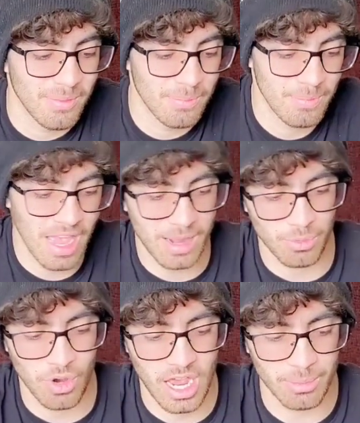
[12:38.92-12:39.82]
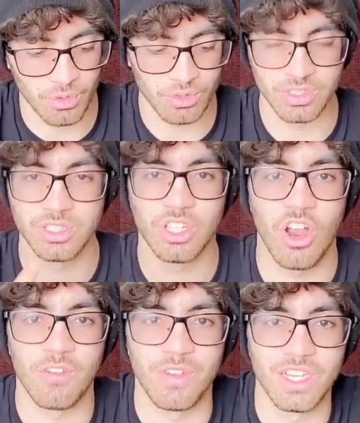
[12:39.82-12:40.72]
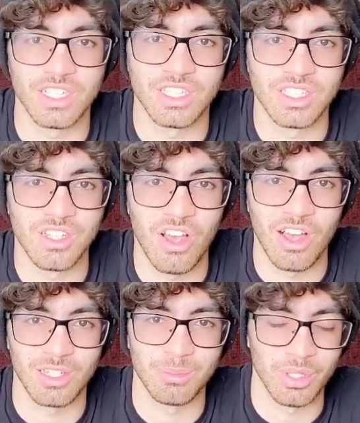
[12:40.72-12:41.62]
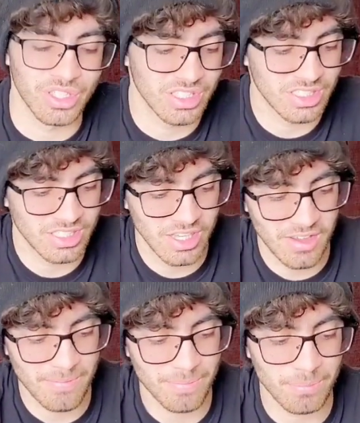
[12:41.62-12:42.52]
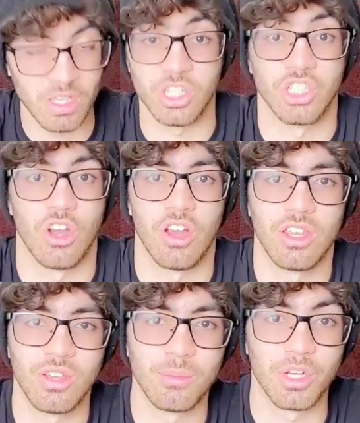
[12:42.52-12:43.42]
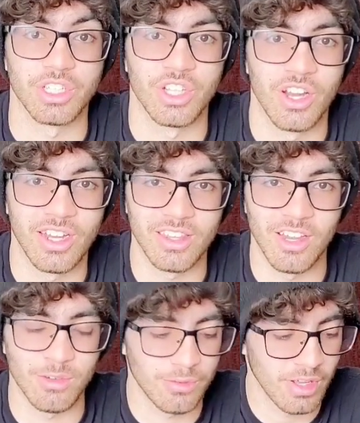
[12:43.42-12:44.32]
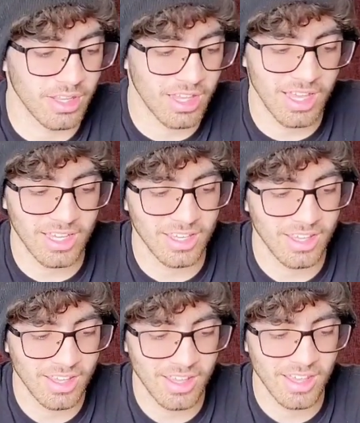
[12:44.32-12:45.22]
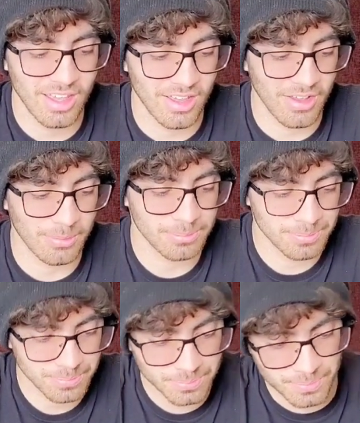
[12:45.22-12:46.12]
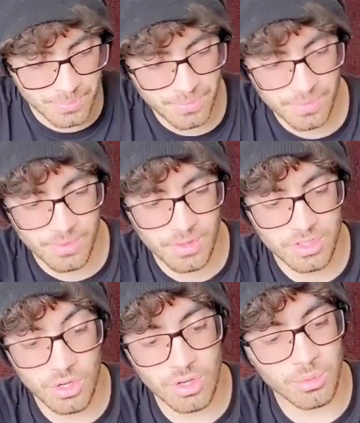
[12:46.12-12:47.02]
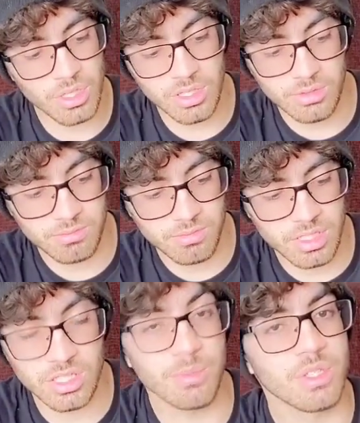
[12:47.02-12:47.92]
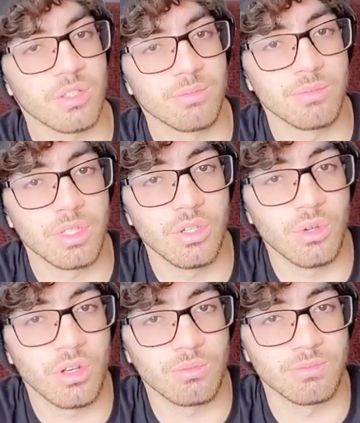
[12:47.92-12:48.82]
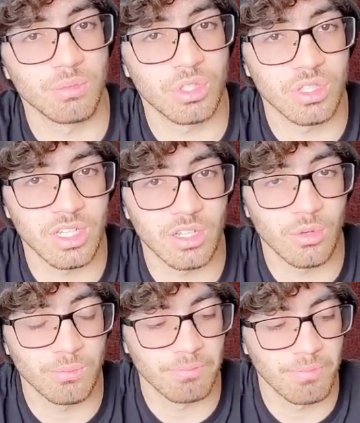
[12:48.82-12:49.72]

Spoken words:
add more animals, starfish, octopus, yeah, shark. You can put a shark in there if you felt like. So it really is up to you on what you'd like to do.